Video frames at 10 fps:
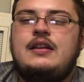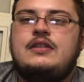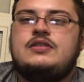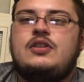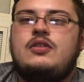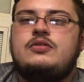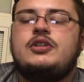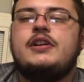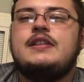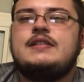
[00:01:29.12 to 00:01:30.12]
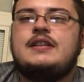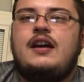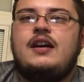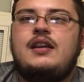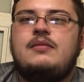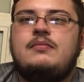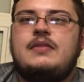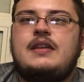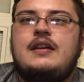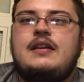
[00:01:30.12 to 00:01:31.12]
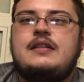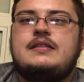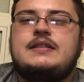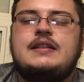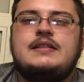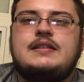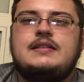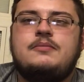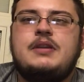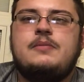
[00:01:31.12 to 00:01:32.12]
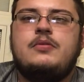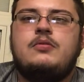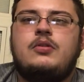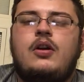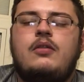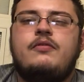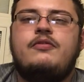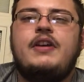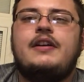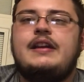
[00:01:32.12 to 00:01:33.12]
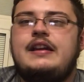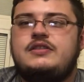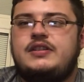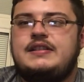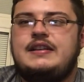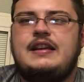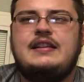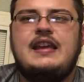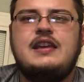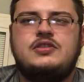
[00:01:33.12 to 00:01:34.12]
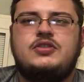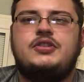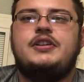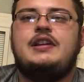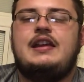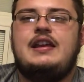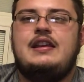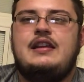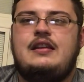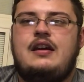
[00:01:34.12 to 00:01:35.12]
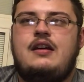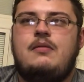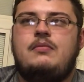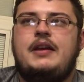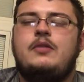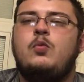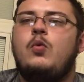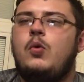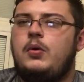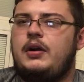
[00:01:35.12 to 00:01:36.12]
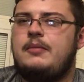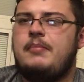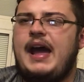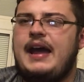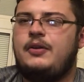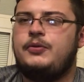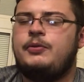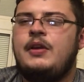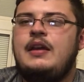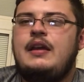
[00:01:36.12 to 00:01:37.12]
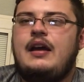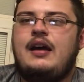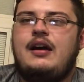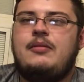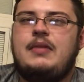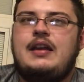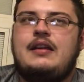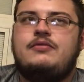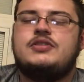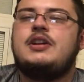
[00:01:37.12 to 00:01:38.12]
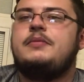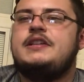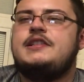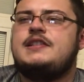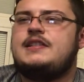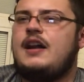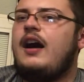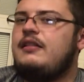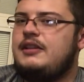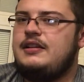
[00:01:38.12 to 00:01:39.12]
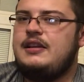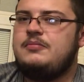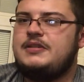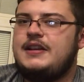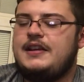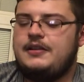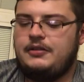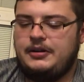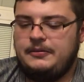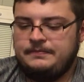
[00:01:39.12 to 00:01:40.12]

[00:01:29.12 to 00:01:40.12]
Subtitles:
So during this time, the citizens and people were very interested in history and like war and battles. And for some reason, Scotland in particular.